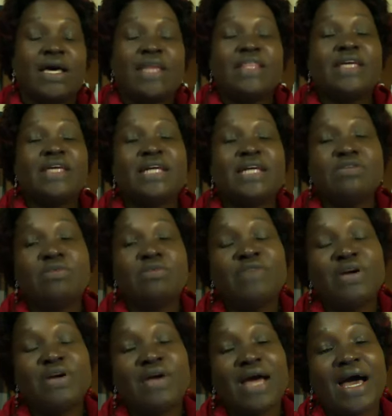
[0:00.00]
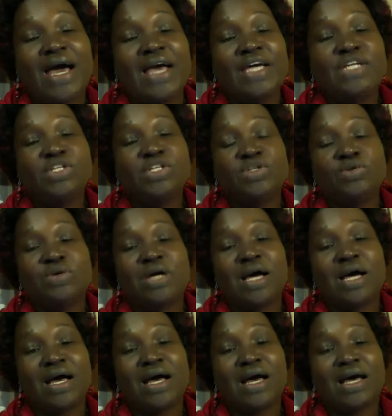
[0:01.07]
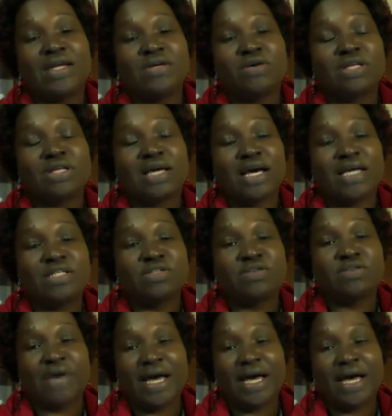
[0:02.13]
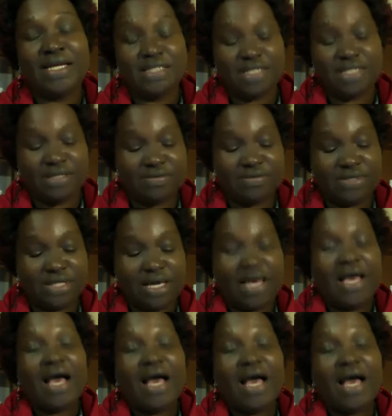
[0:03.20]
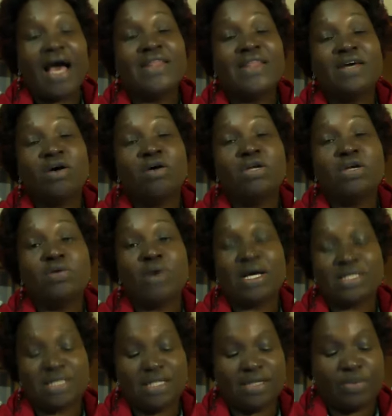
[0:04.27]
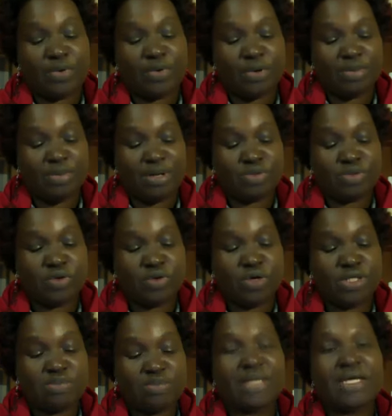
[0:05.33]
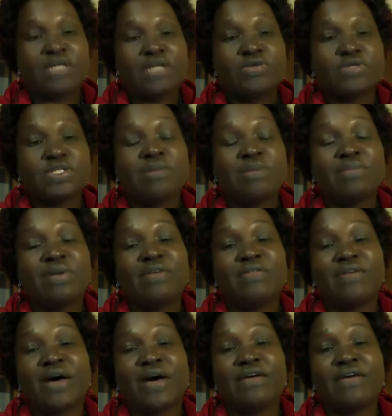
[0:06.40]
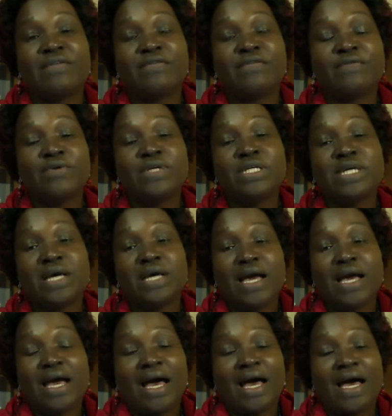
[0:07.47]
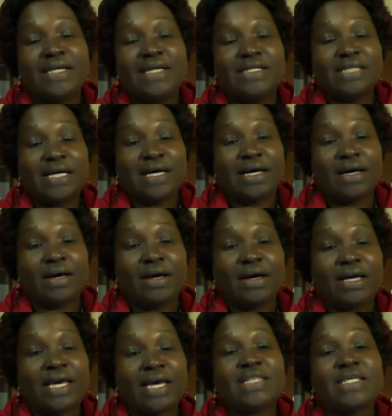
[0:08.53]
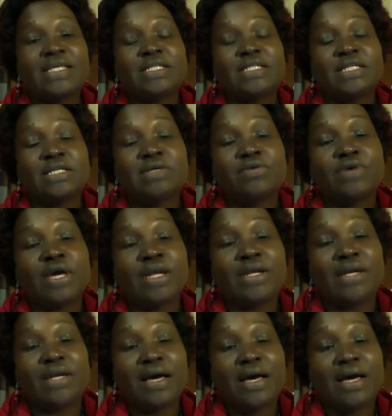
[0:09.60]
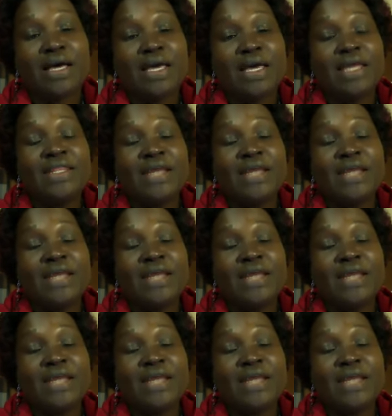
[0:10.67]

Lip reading: they tend to be very high in sugar and all kinds of additives, and they only worsen the problem. So it's better to simplify food and get the children in the